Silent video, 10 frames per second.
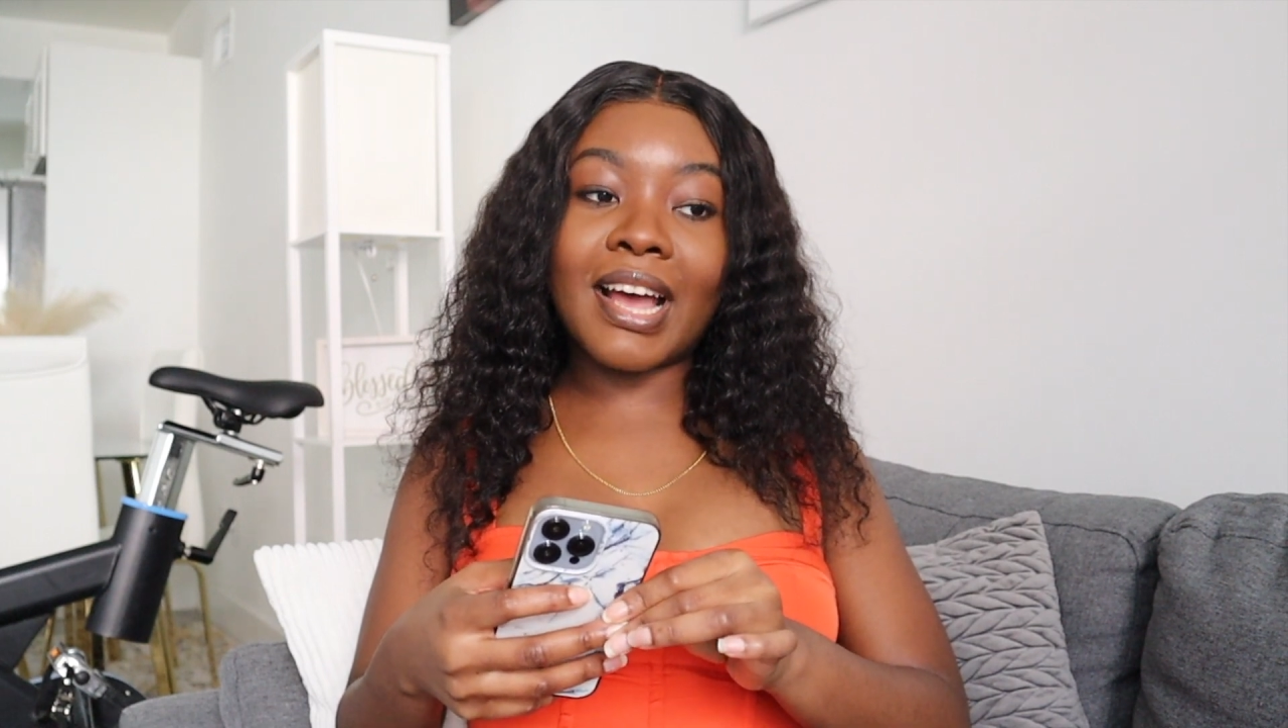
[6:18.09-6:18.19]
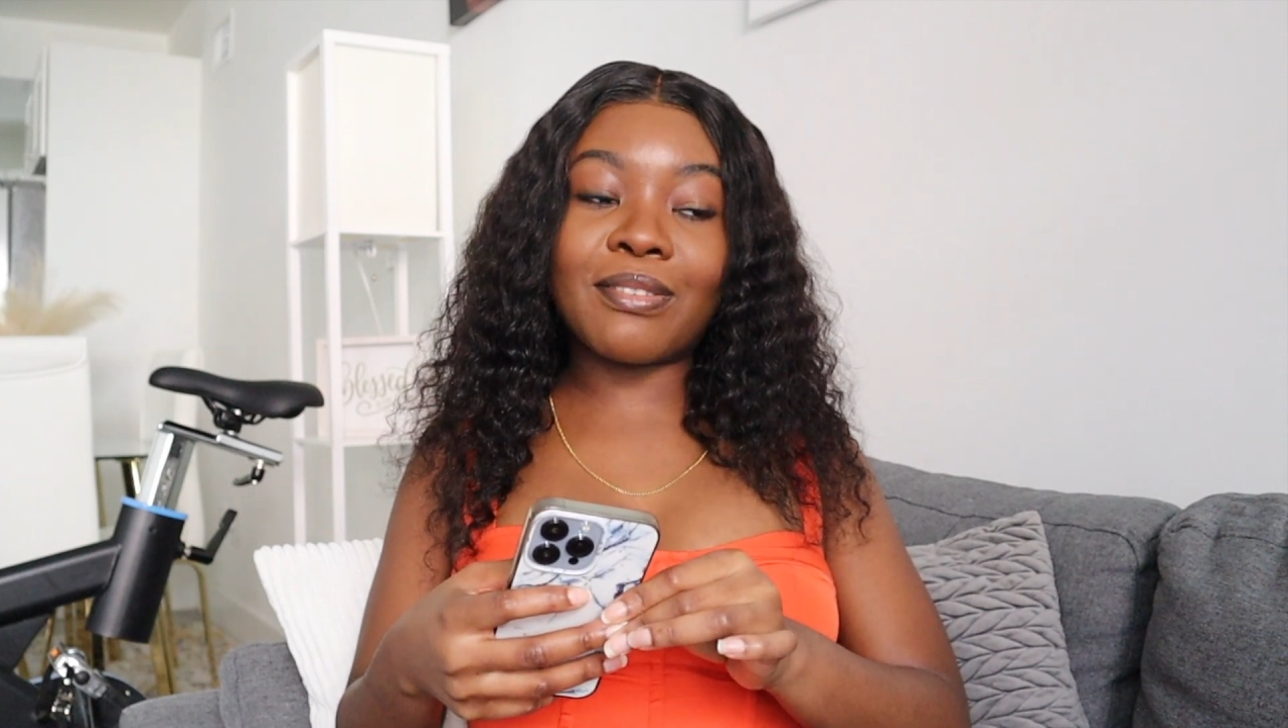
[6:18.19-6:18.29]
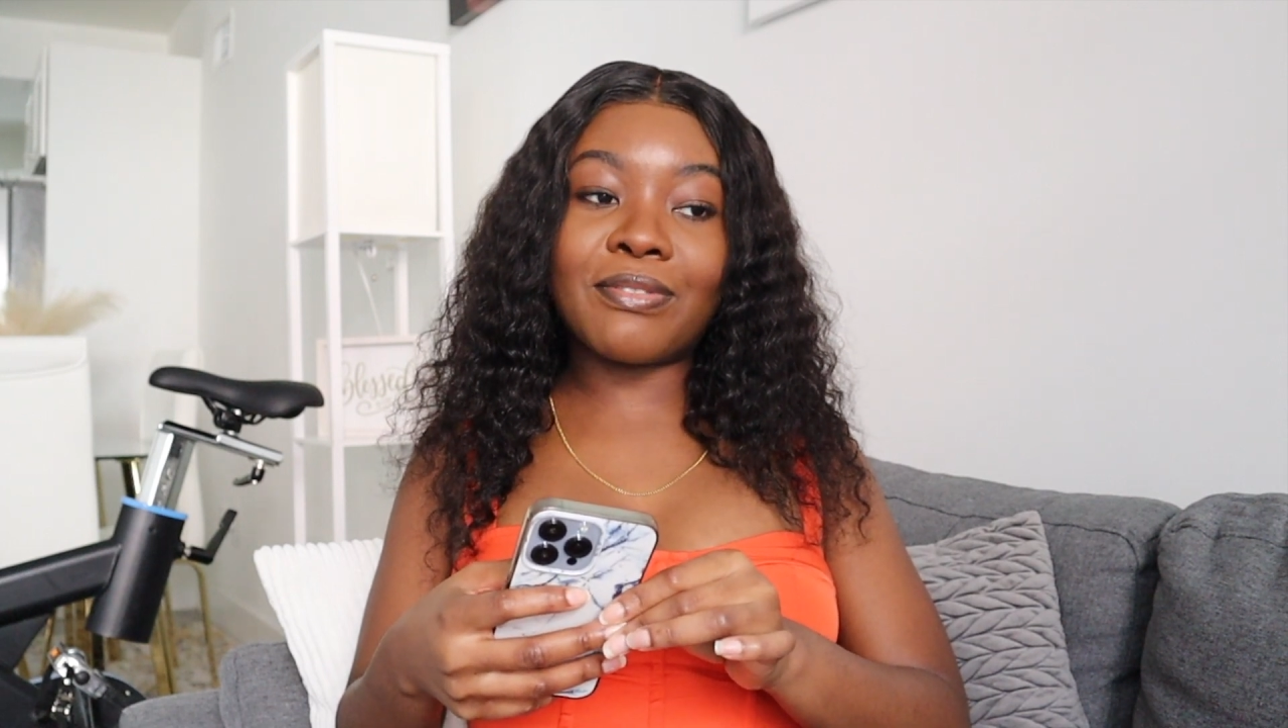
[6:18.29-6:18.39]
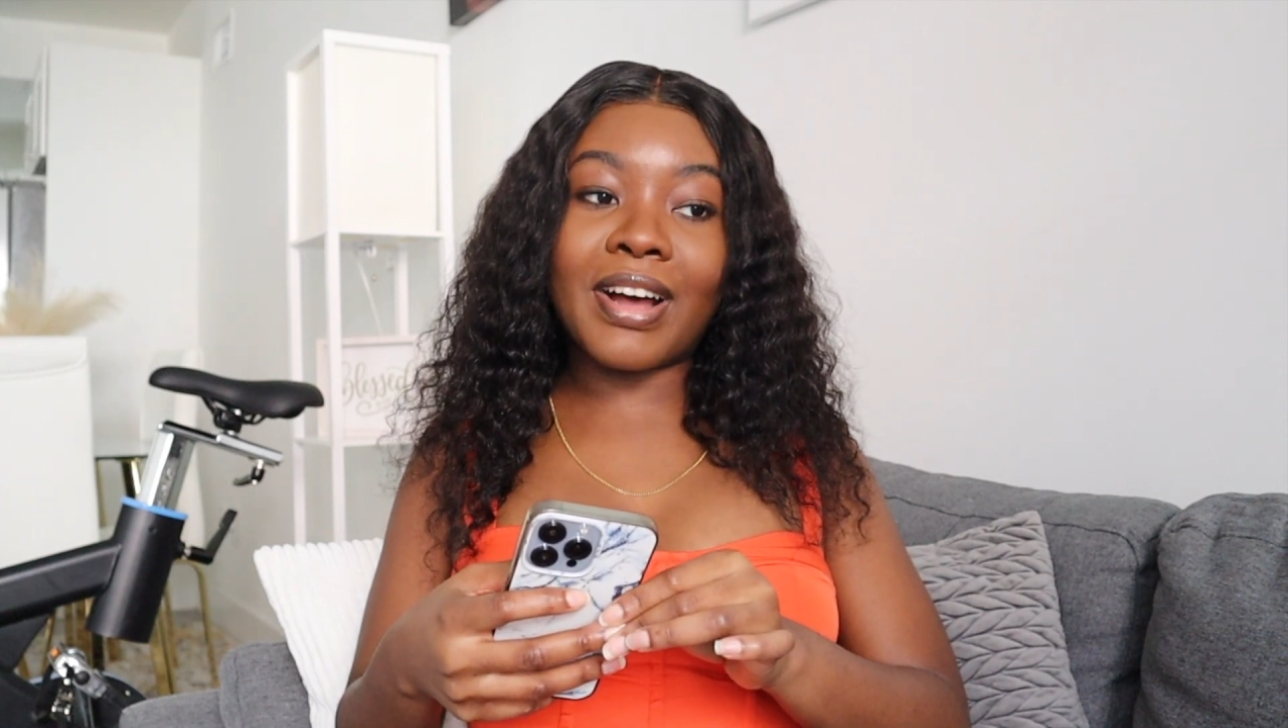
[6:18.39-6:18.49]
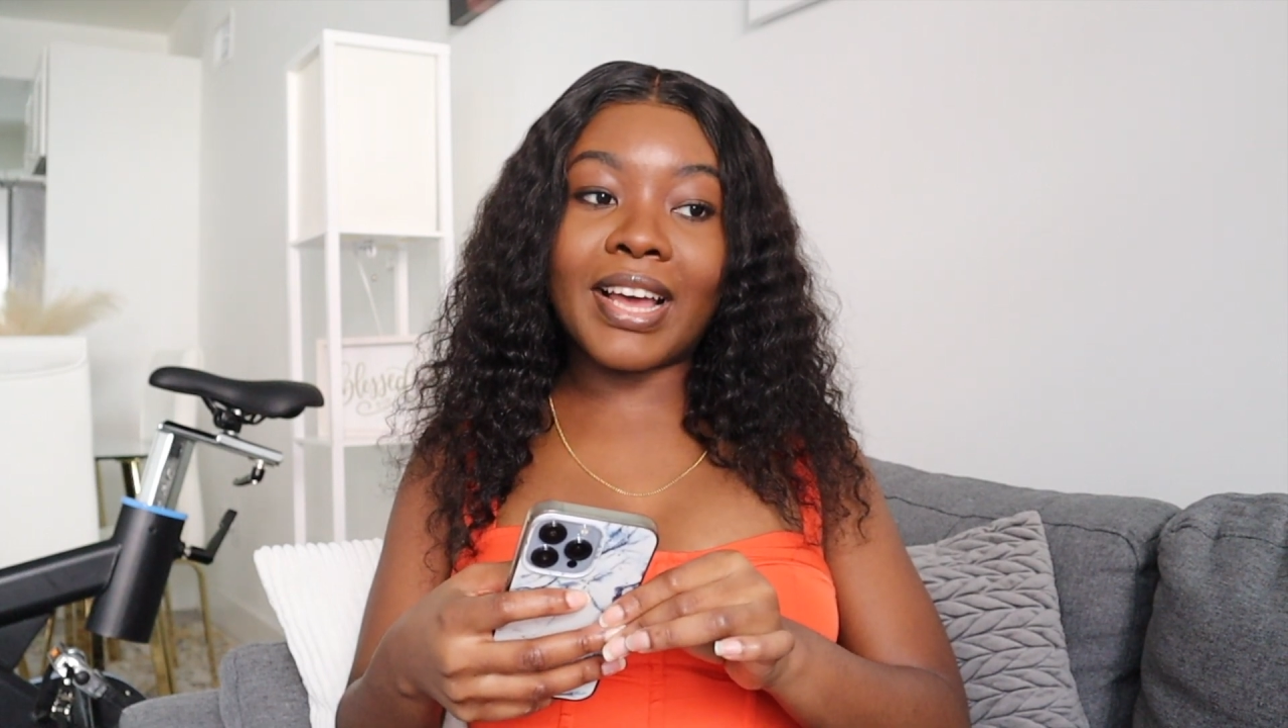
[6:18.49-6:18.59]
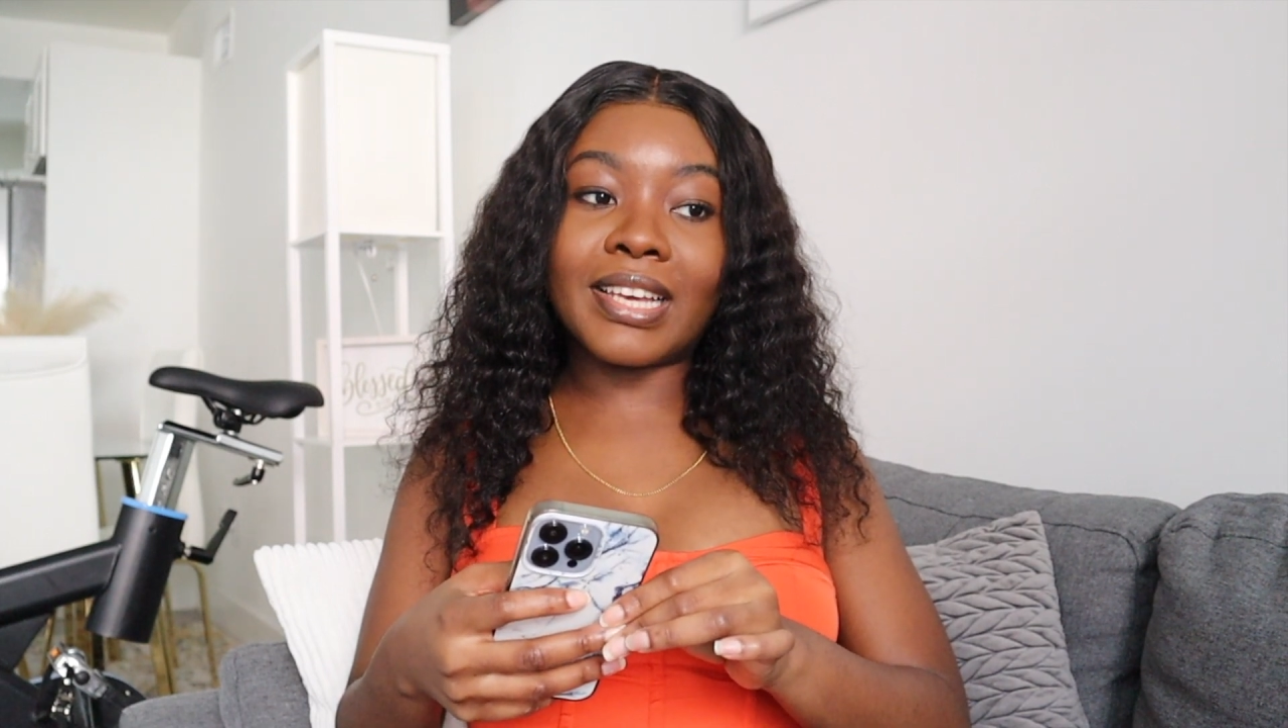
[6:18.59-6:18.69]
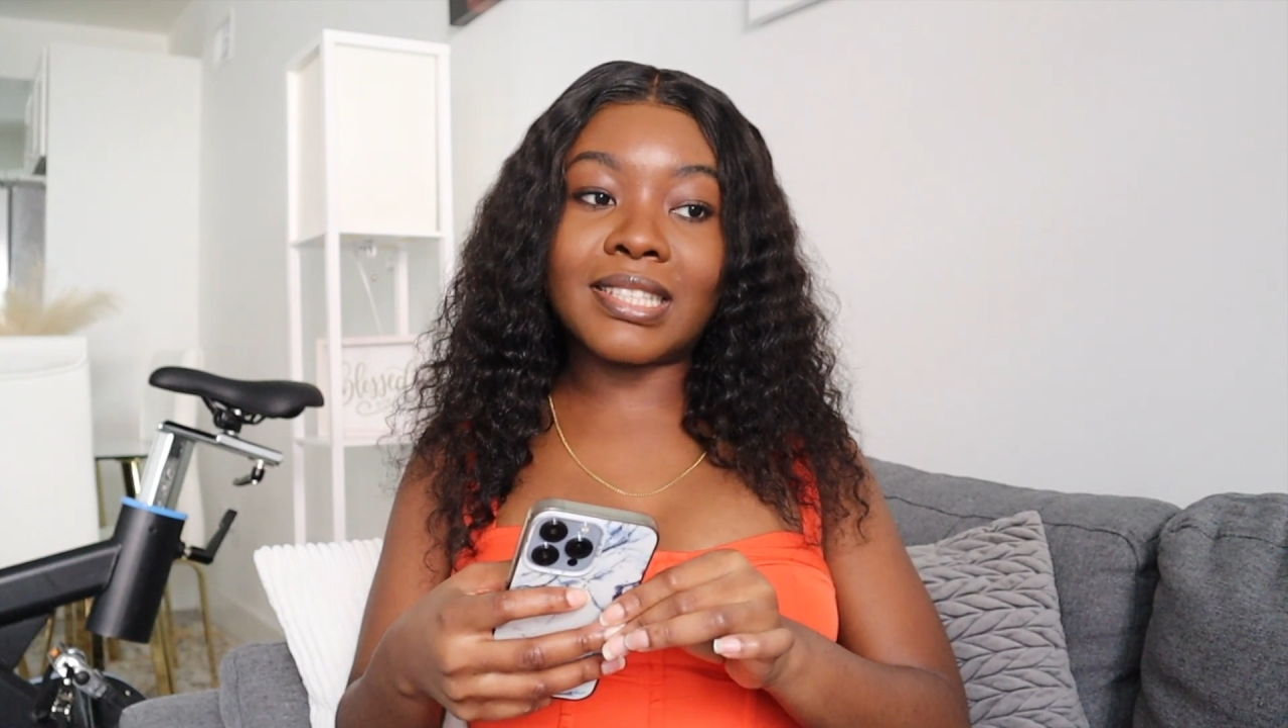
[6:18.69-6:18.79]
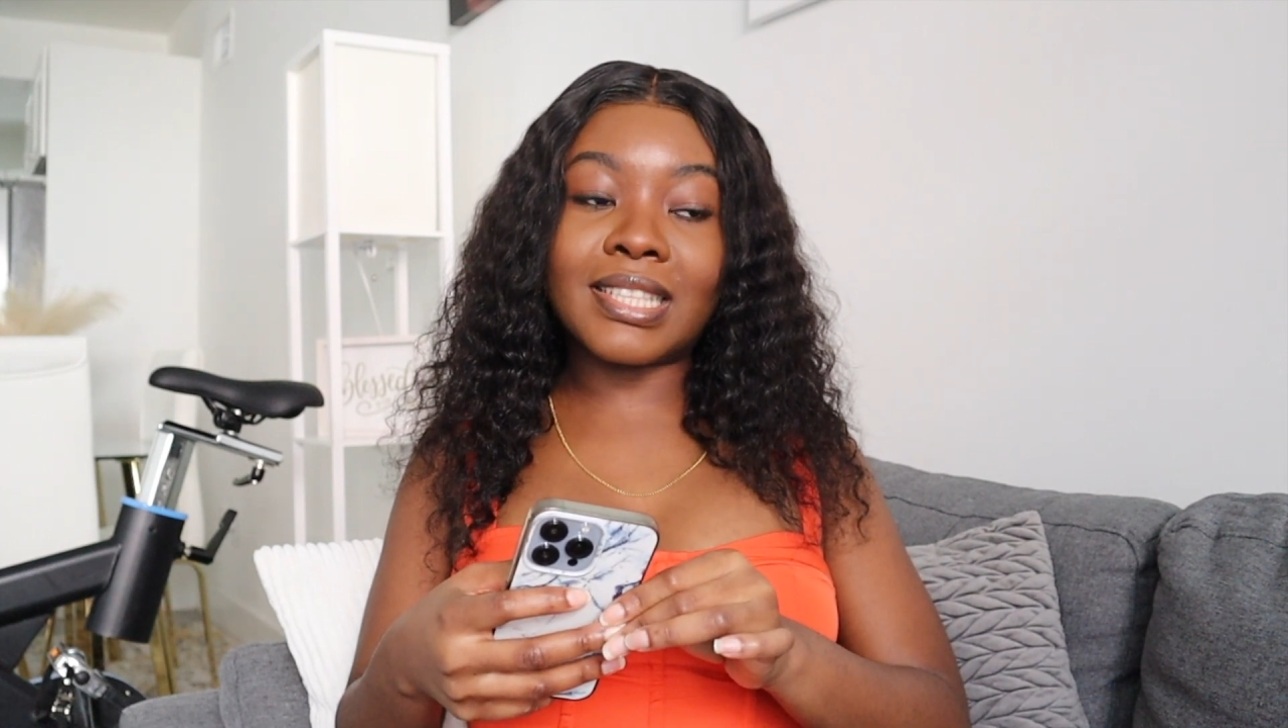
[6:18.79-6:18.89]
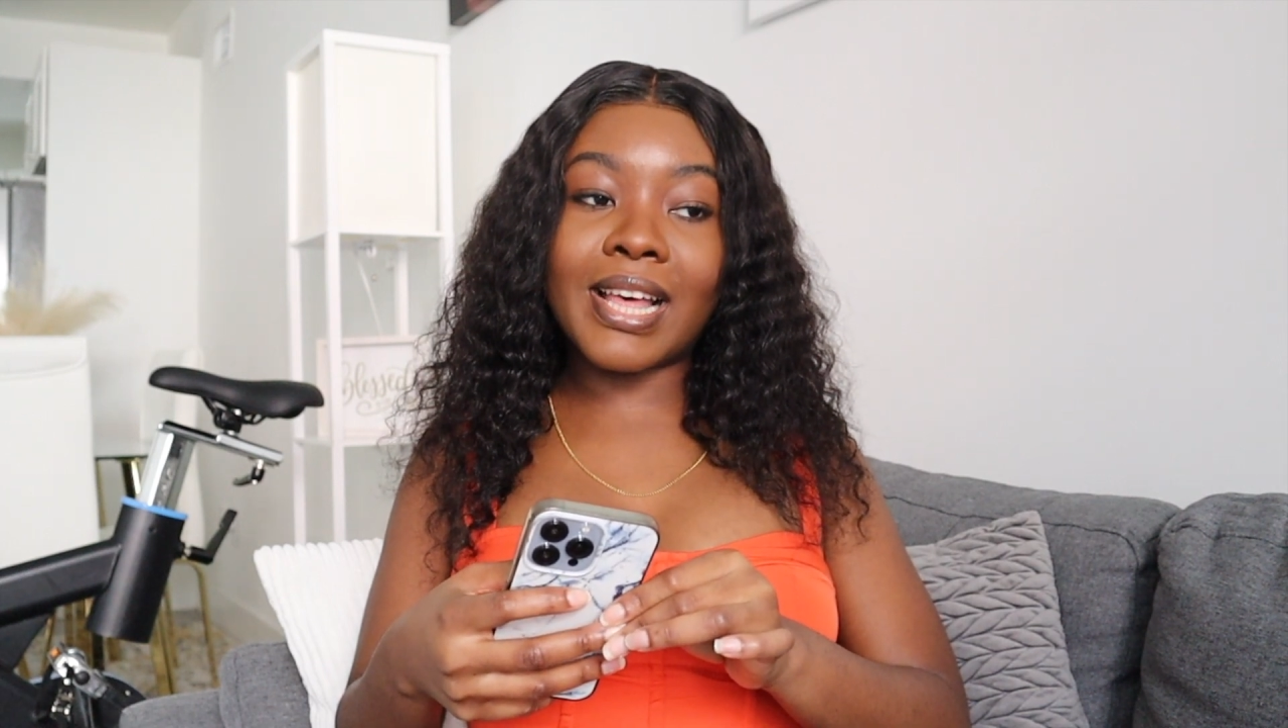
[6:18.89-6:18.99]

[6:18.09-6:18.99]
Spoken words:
advice